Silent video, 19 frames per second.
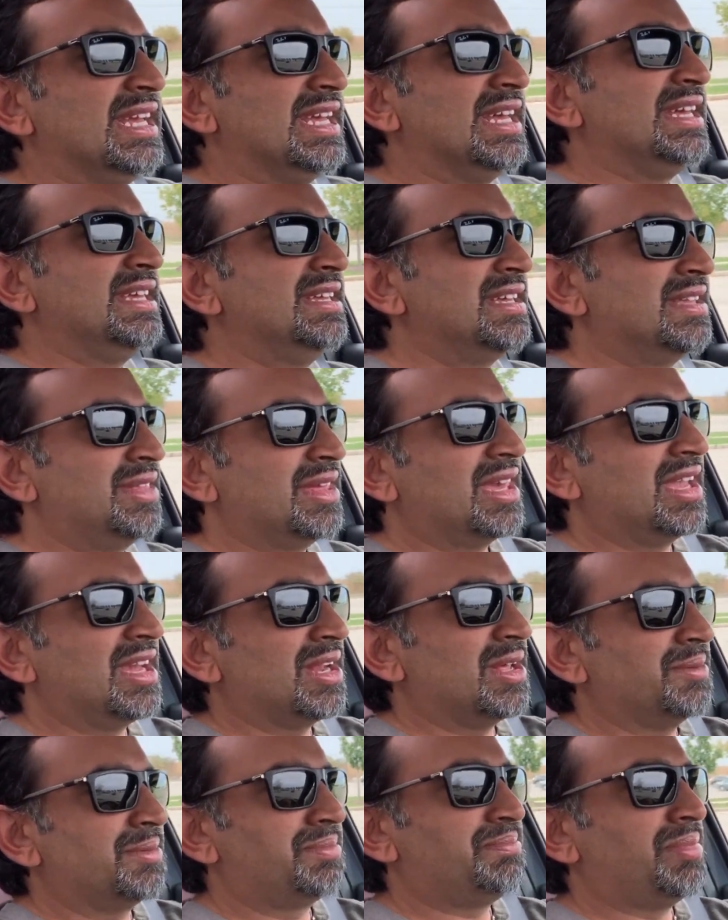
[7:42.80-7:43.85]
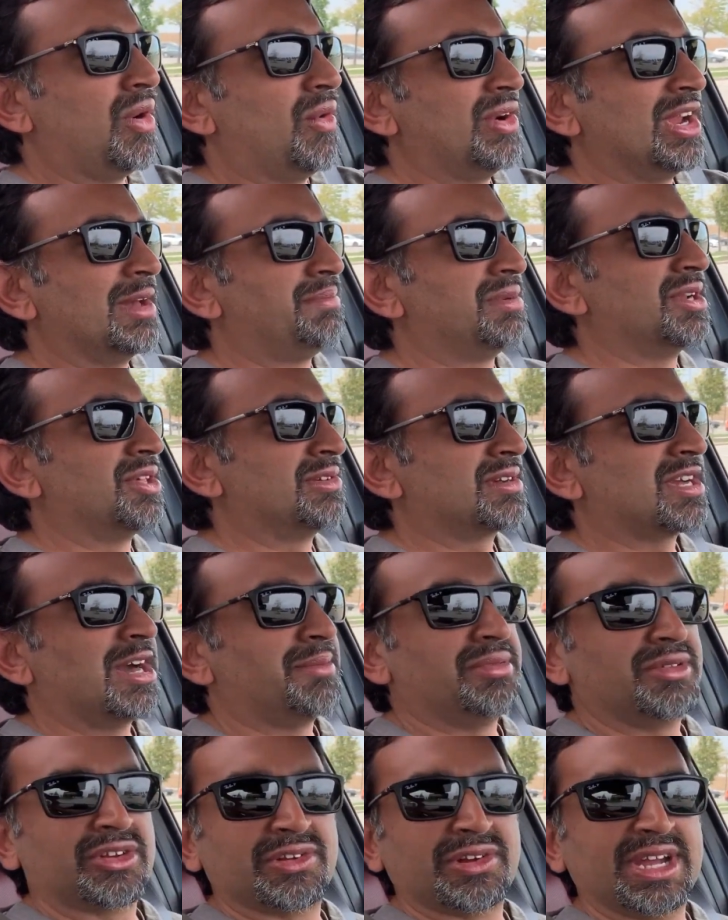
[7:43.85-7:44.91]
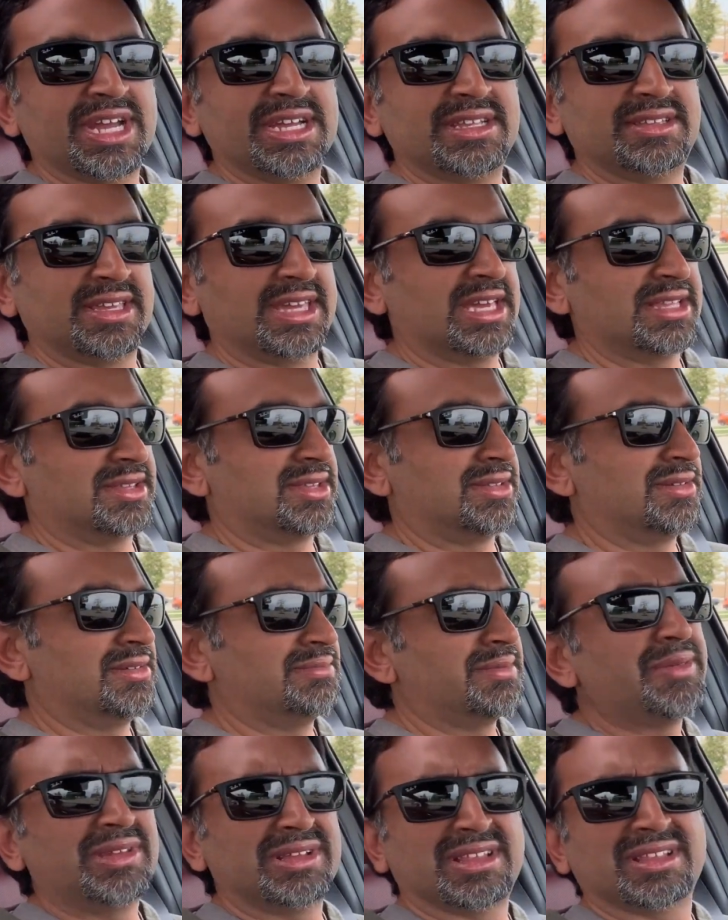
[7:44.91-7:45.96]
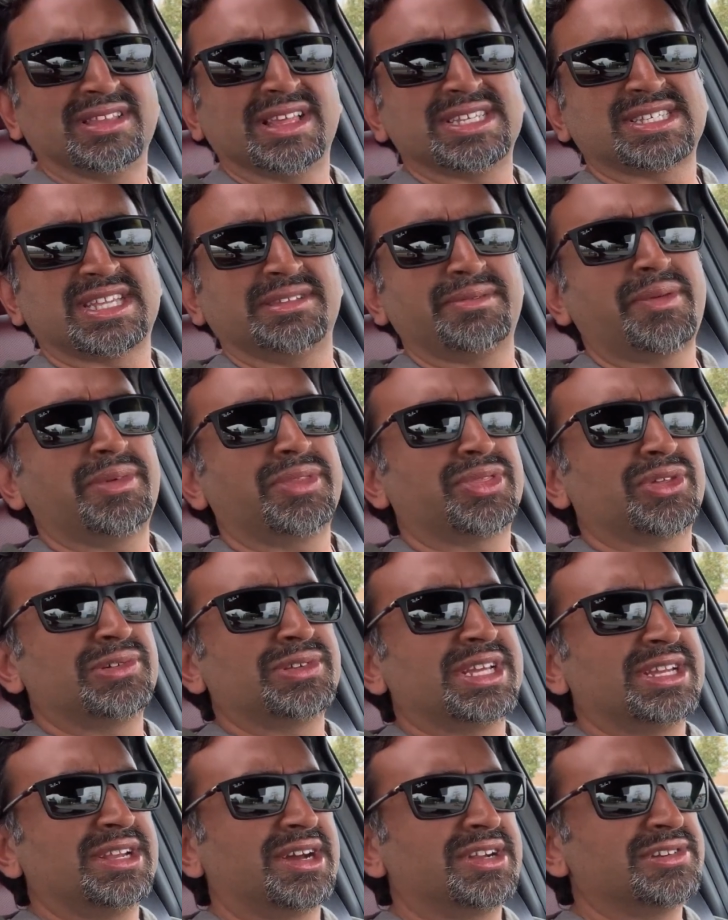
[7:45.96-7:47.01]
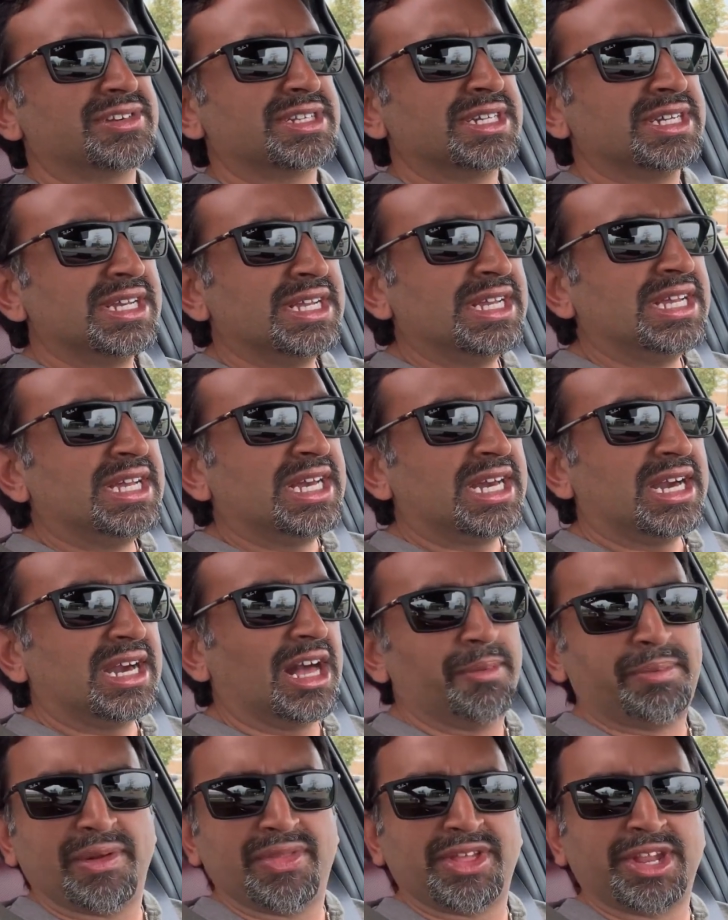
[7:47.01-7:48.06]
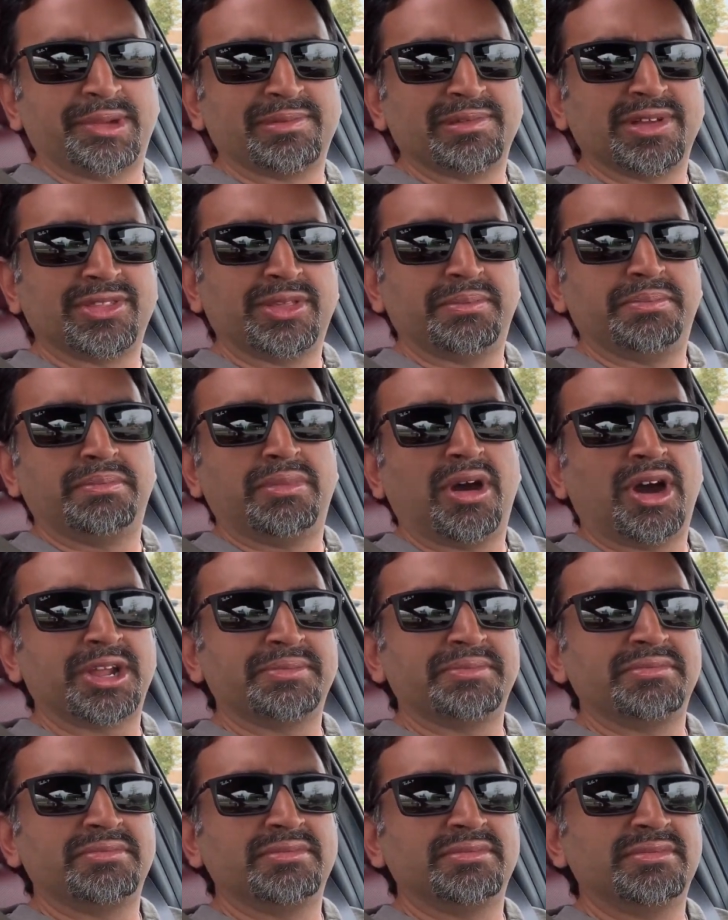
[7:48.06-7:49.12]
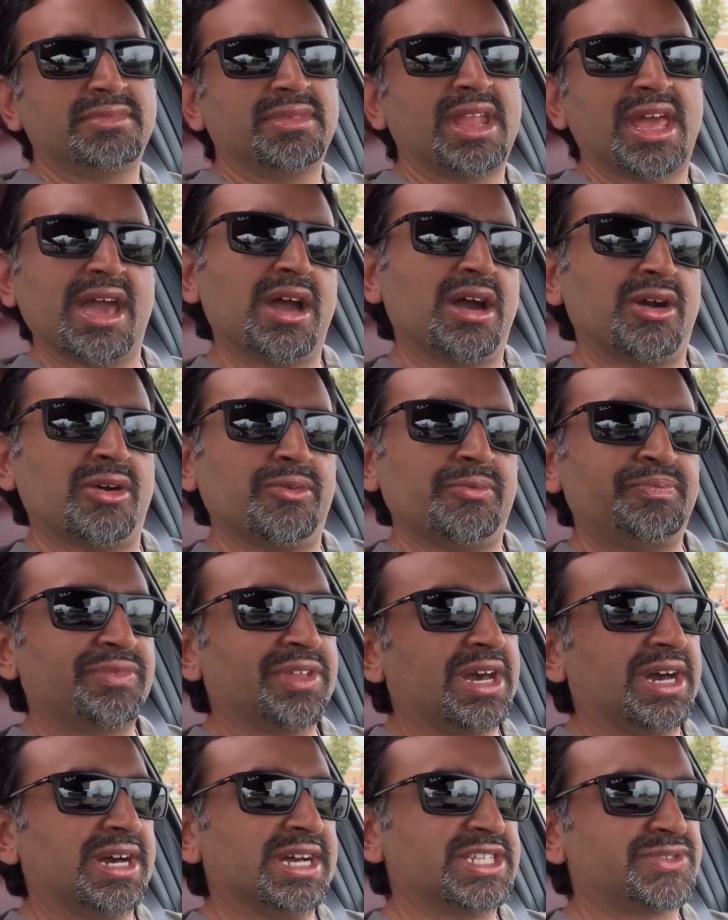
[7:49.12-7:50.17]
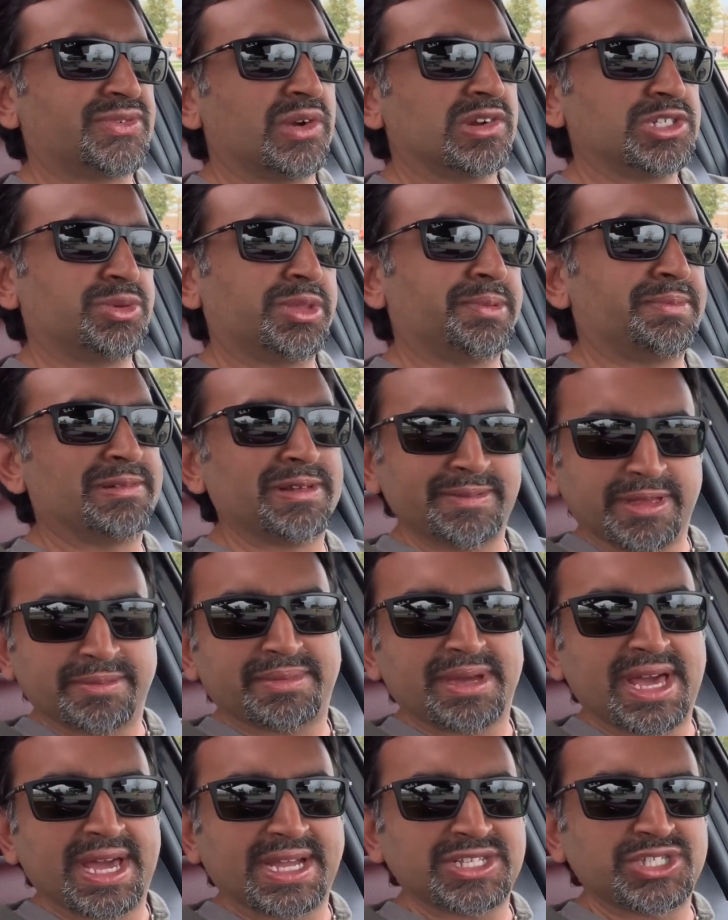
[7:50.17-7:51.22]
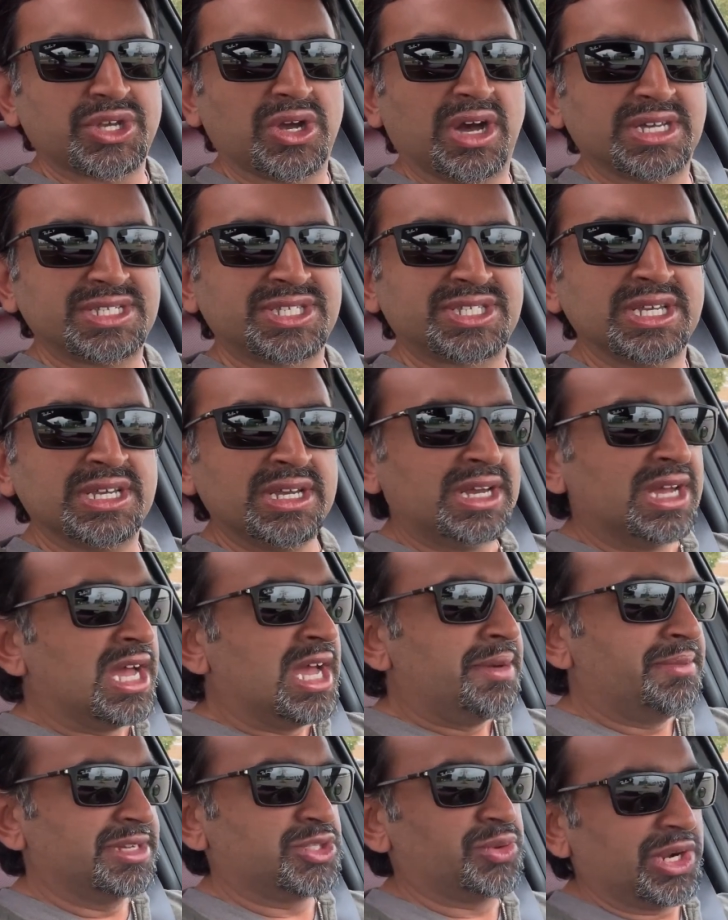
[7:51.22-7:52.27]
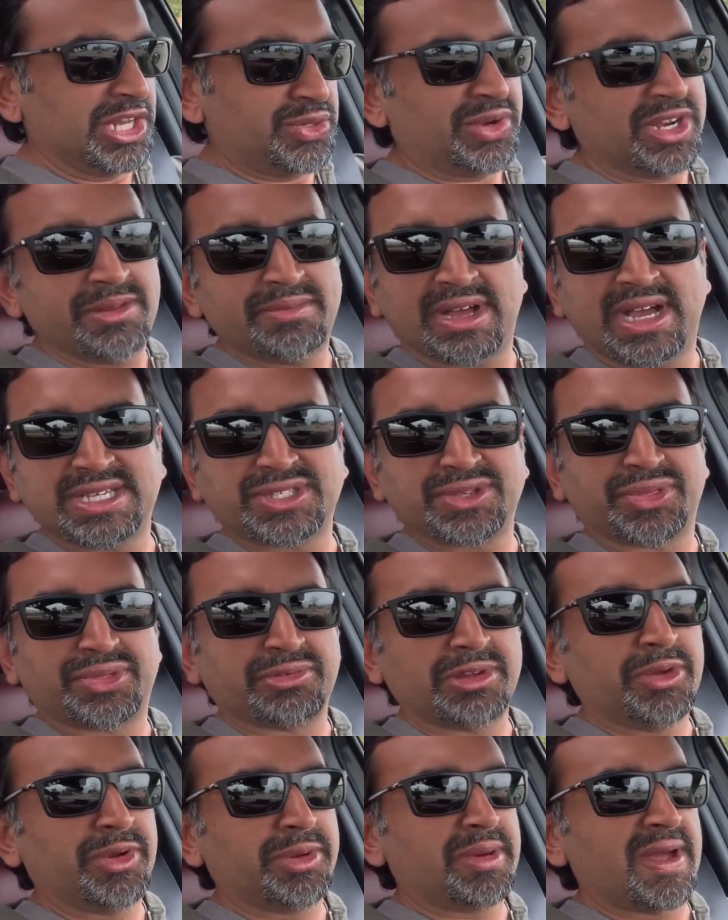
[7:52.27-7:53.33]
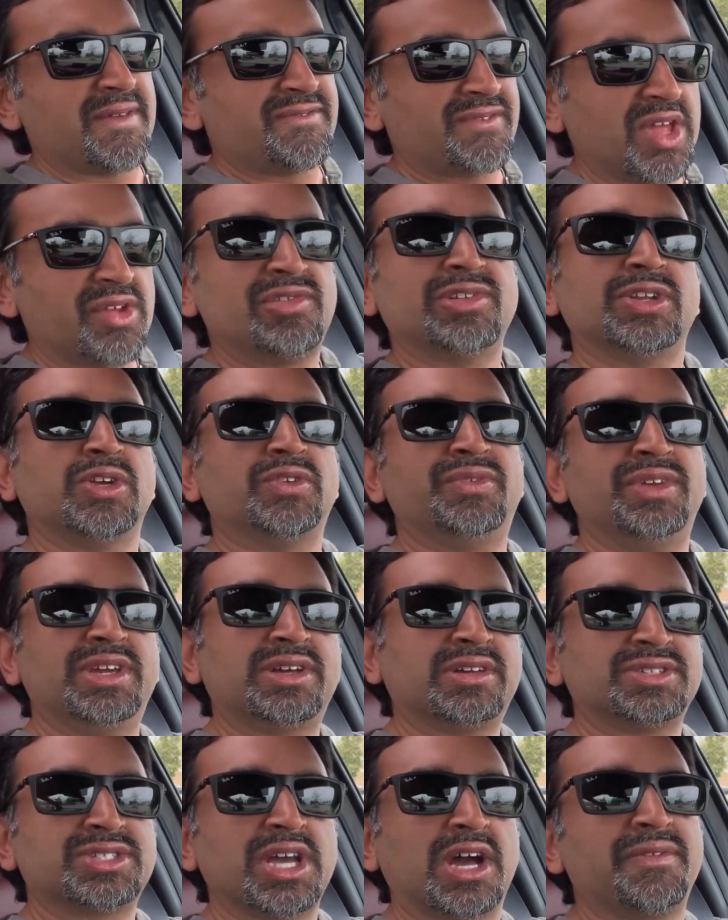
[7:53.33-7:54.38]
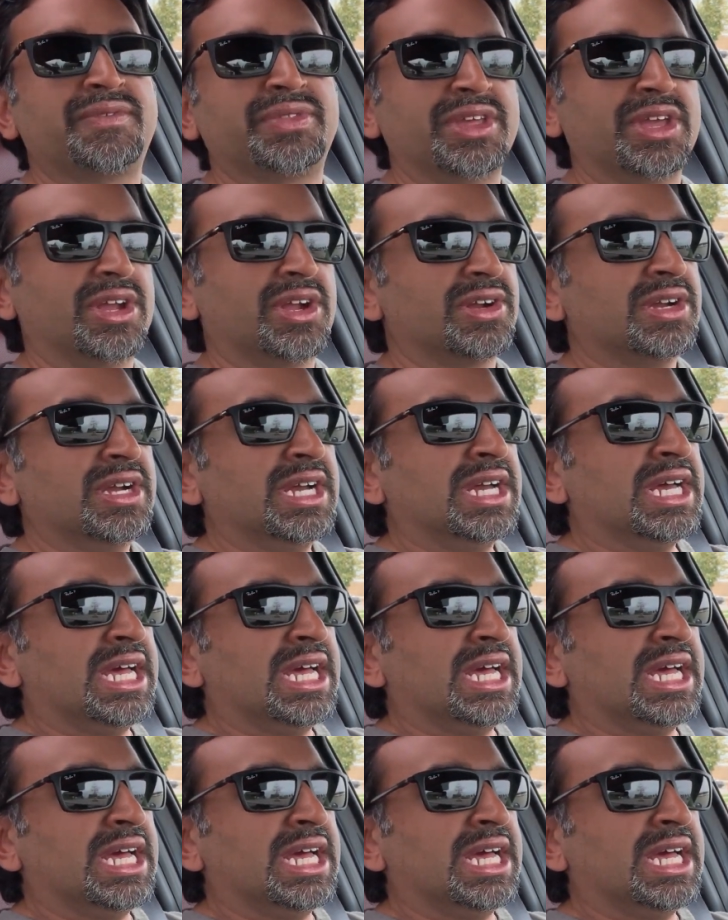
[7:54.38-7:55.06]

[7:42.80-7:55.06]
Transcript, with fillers: you think you gotta pony up another couple grand to get to maybe a little less than, maybe $1,300. I'll put the number at the bottom now as far as what the premium package costs. But 2020 Mazda 3, one of my favorite new vehicles of the year.